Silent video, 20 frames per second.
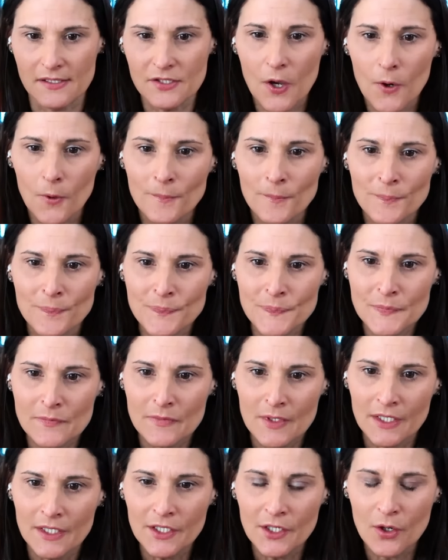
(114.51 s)
So,
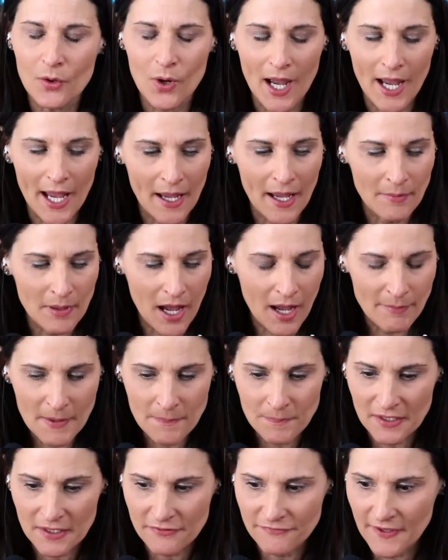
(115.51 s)
you know, I, I'm
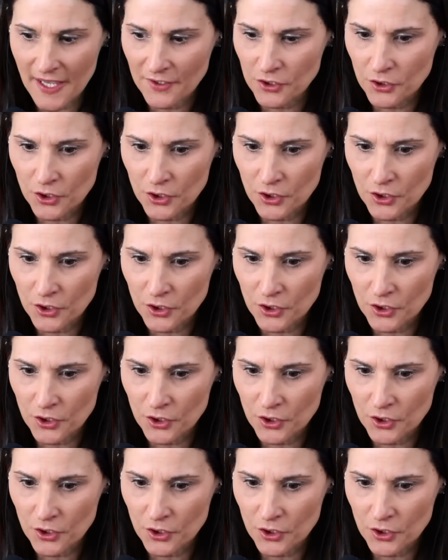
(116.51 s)
a big fan.